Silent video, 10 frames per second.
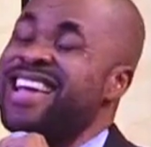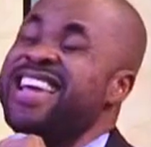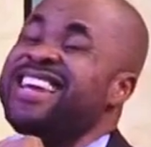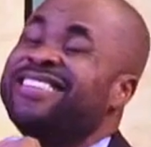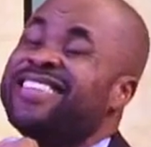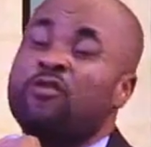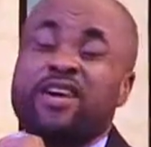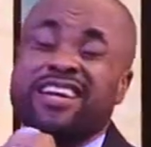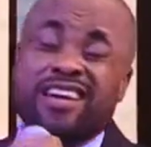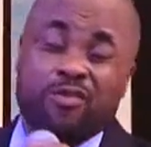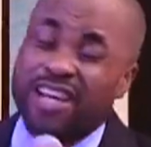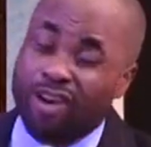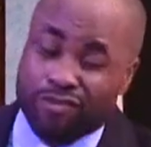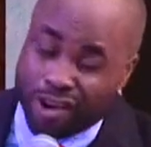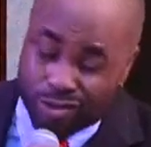Anything within the
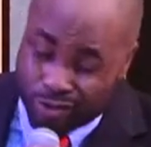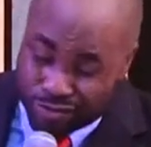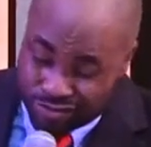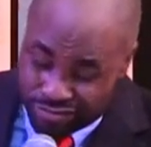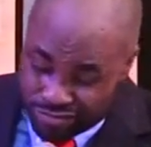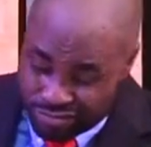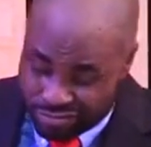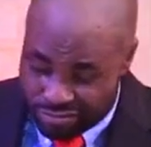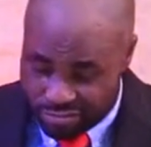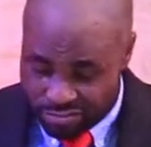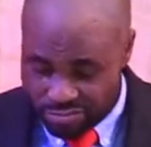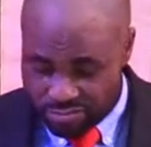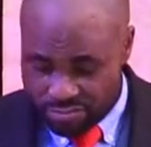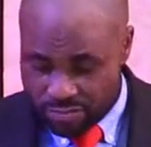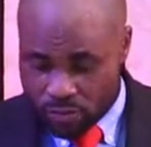will of God.
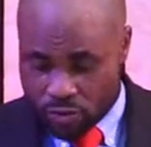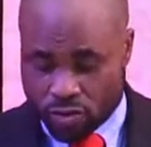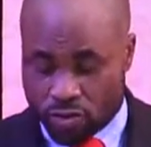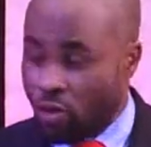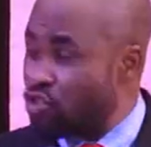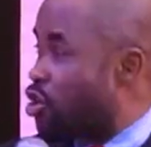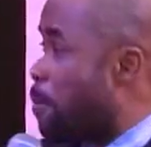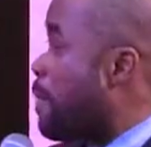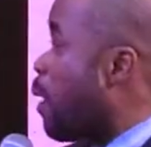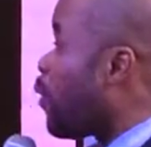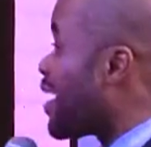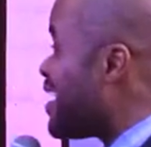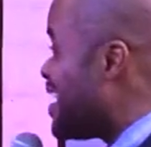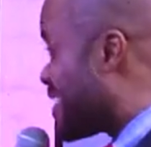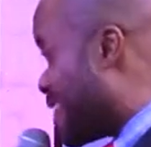Oh. So, number
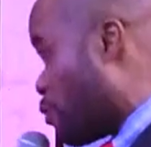one is